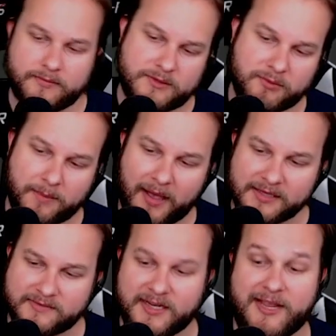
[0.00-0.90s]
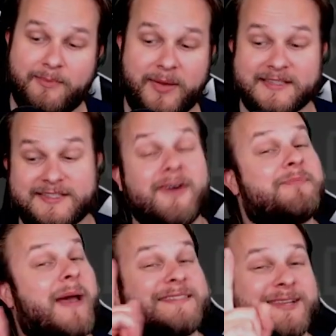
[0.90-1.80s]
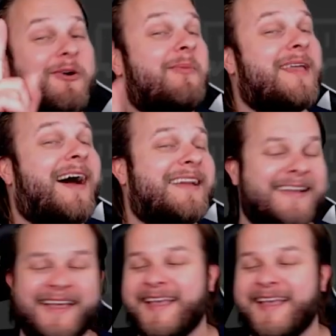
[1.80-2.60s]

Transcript: That's one of the positives. Did I hear Pesto? Pesto will be on it.